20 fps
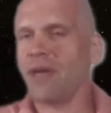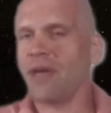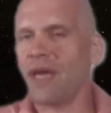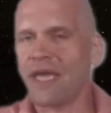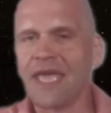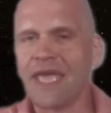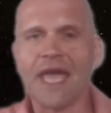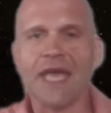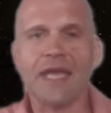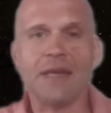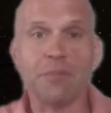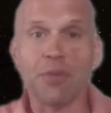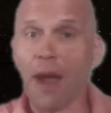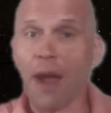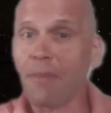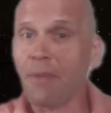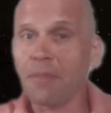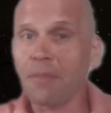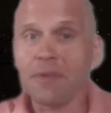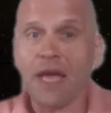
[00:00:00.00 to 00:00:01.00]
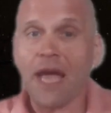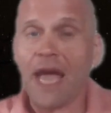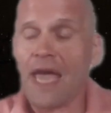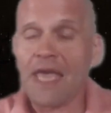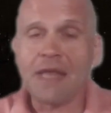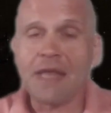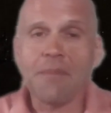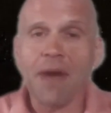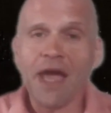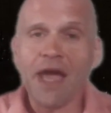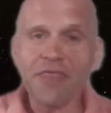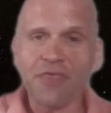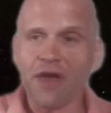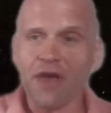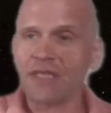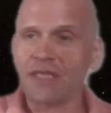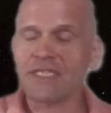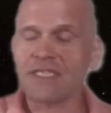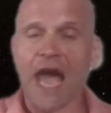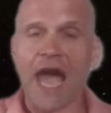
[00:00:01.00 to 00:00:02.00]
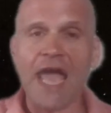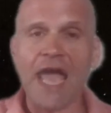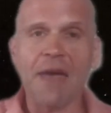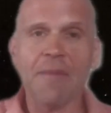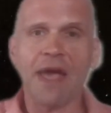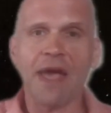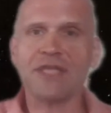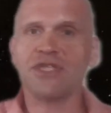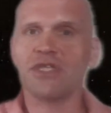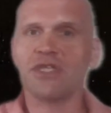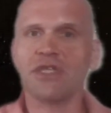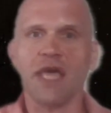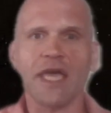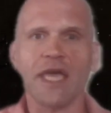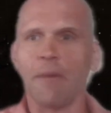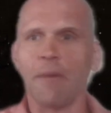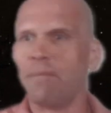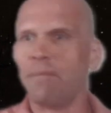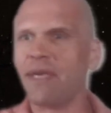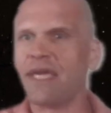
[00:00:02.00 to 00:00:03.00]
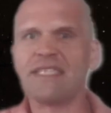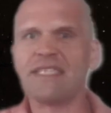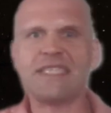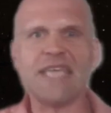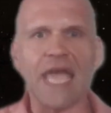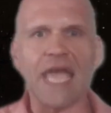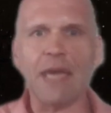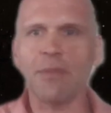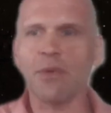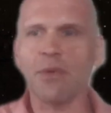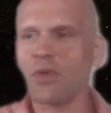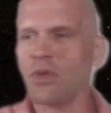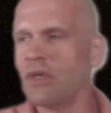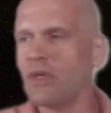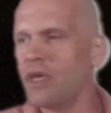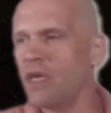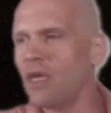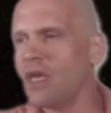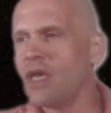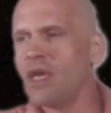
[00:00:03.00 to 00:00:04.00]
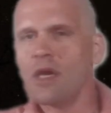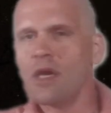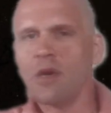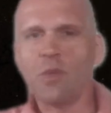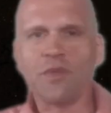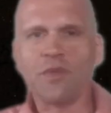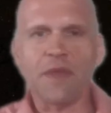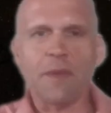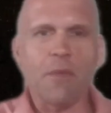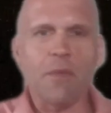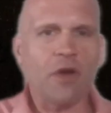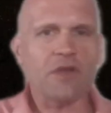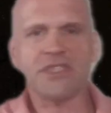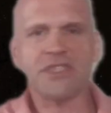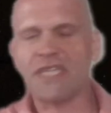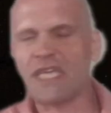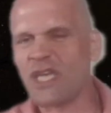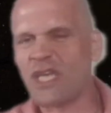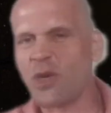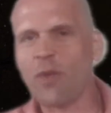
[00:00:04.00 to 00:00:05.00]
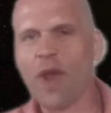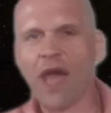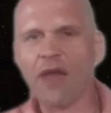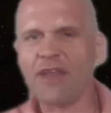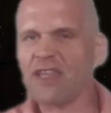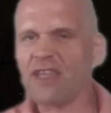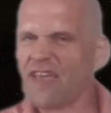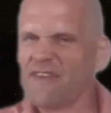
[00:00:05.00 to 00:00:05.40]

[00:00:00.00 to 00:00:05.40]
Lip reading: Again, probably in my thoughts, I imagined like a big table with them all sitting around it,